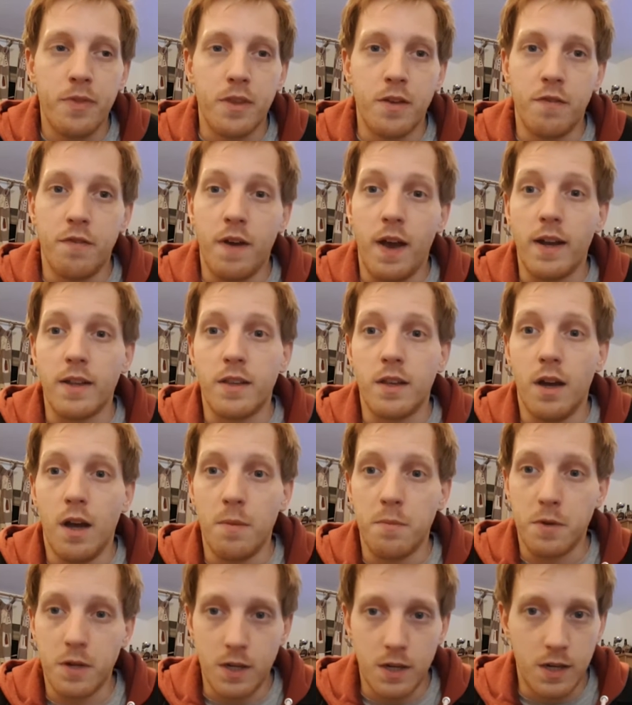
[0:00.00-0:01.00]
the fact that
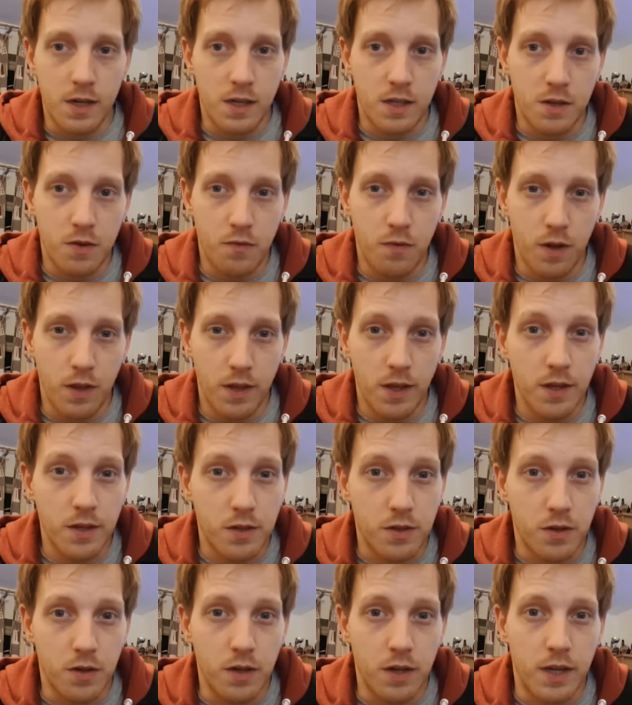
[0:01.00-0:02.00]
I'm going to need to run
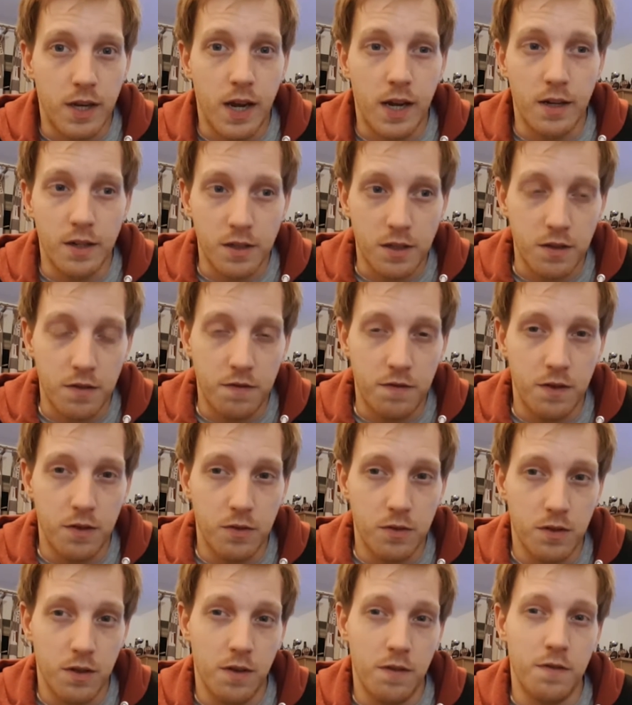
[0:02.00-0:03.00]
this on a canister
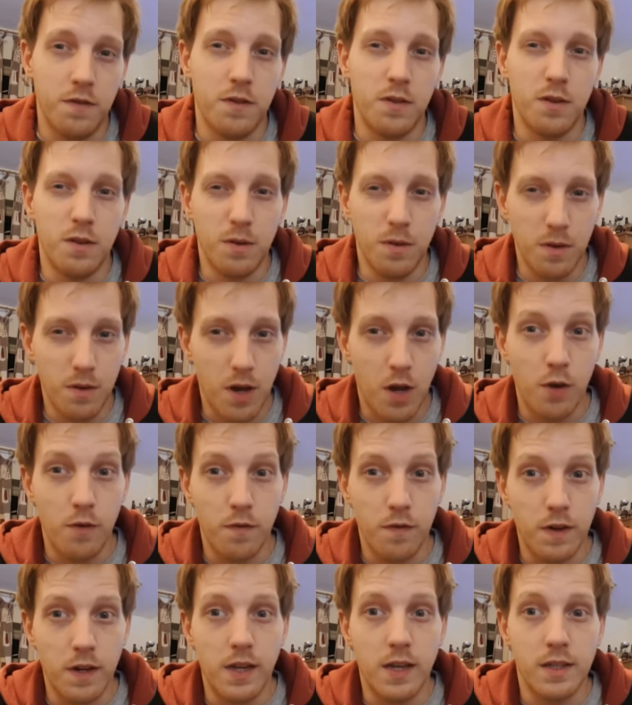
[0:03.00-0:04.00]
filter for,
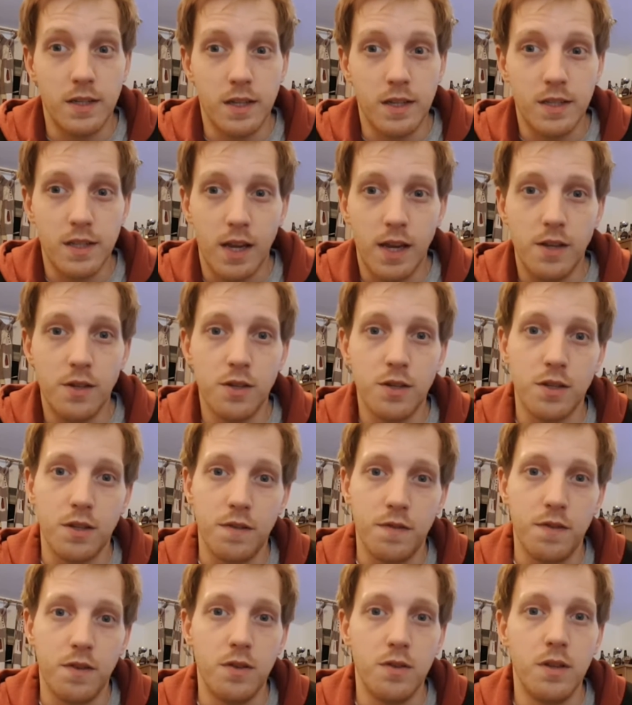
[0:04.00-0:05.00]
hopefully, as I say, just
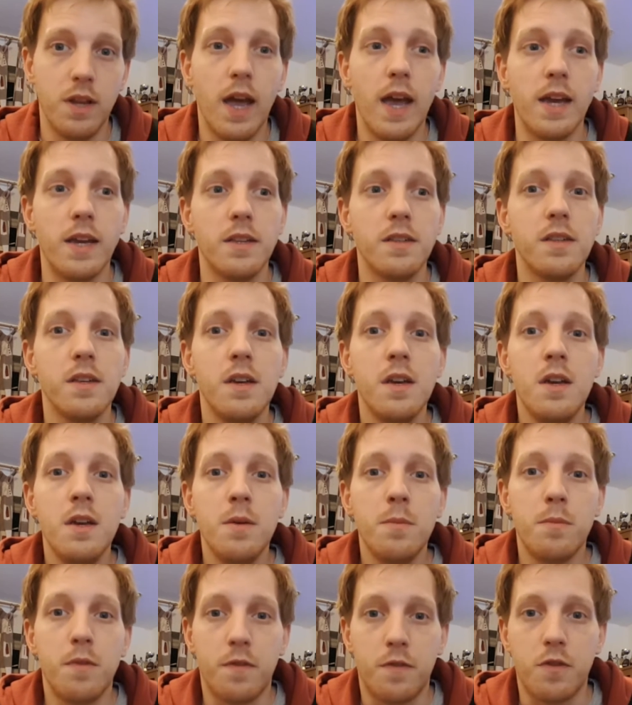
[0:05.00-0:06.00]
a few days
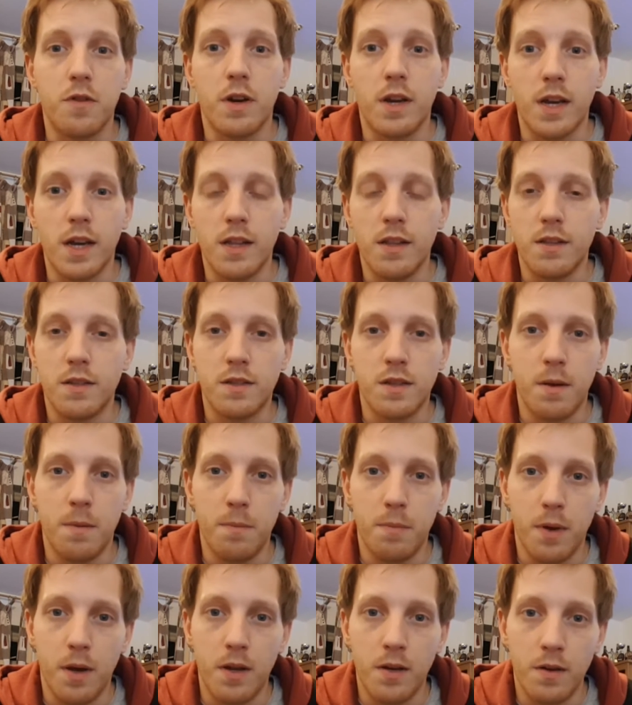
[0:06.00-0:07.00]
before I get the
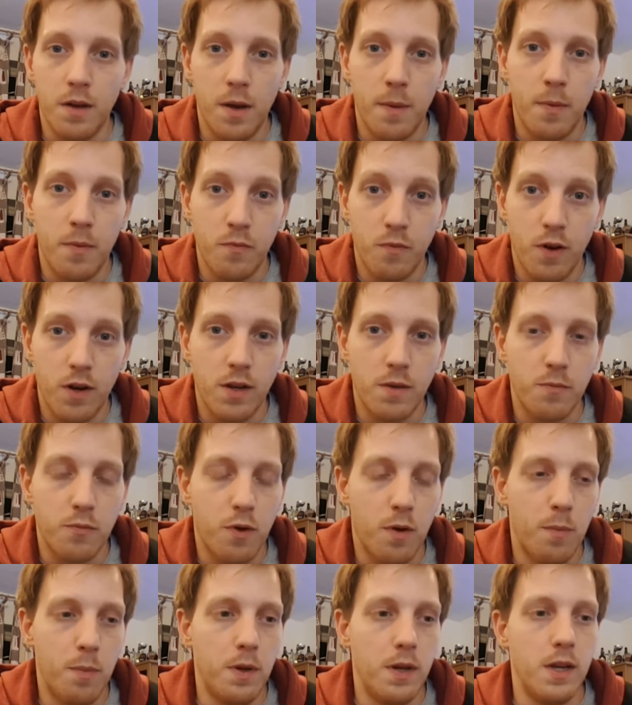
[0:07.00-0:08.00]
sump up and running
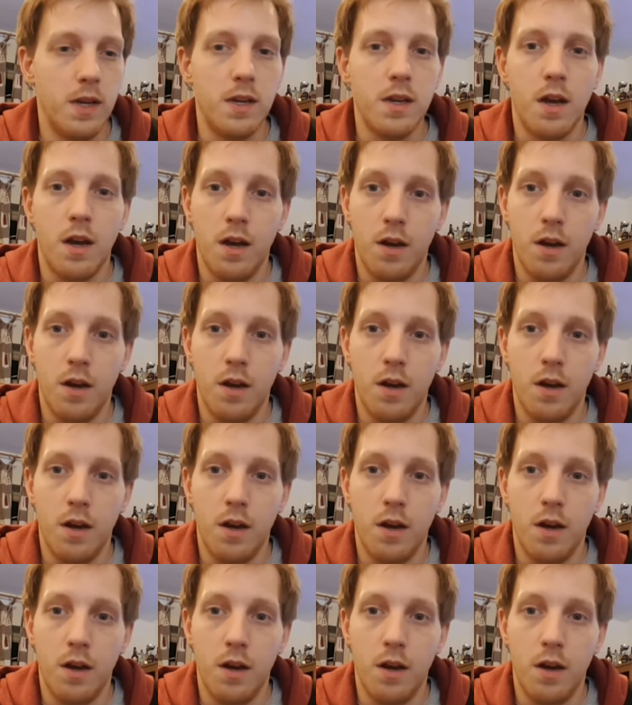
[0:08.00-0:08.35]
properly,